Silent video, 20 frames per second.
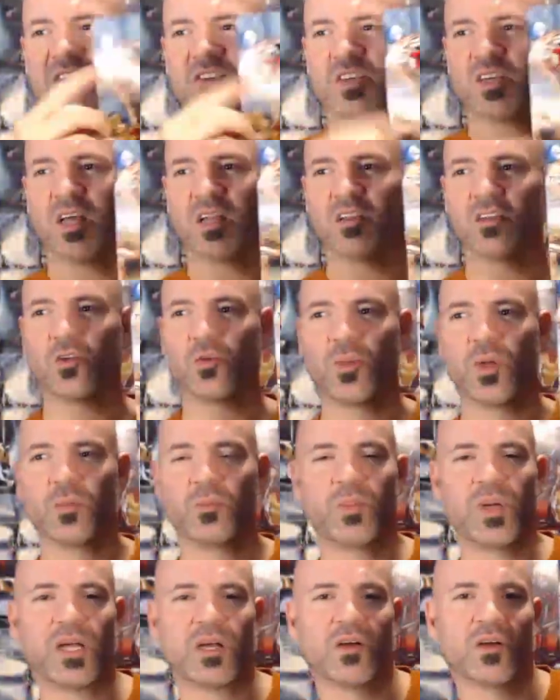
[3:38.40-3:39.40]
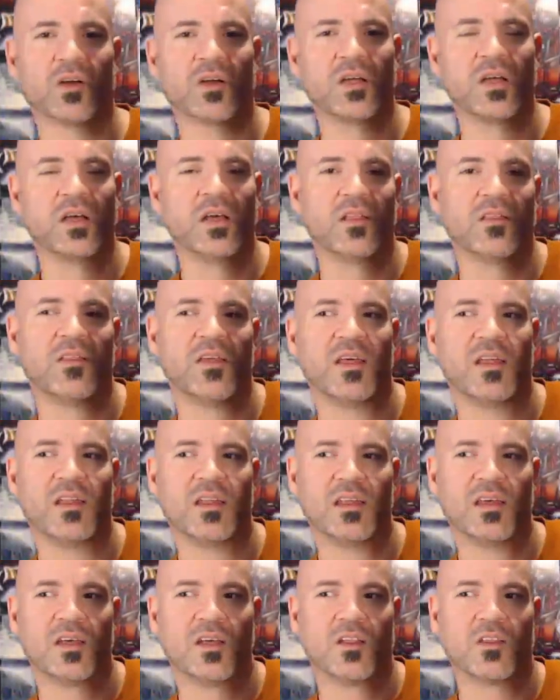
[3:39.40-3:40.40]
actually a little bit bigger
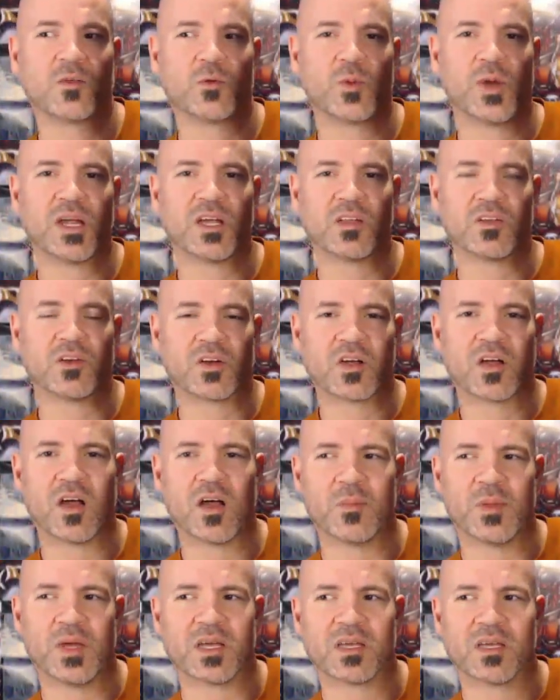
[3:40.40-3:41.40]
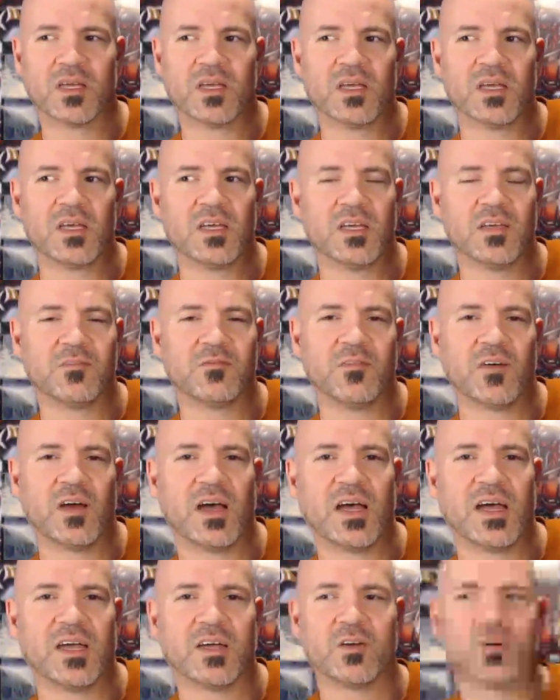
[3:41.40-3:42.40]
than the regular comic. If
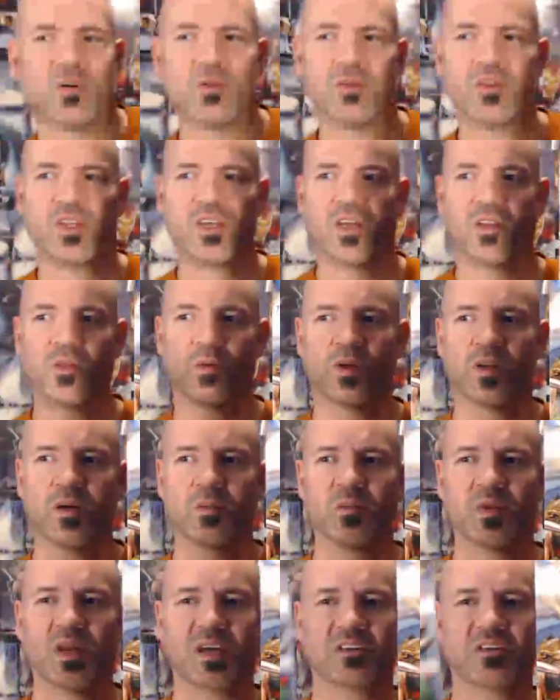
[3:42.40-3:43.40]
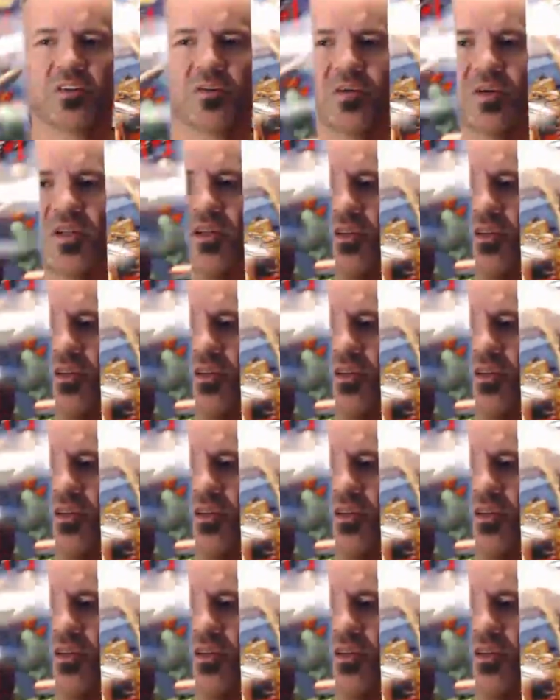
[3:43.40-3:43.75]
I hold the other one up next to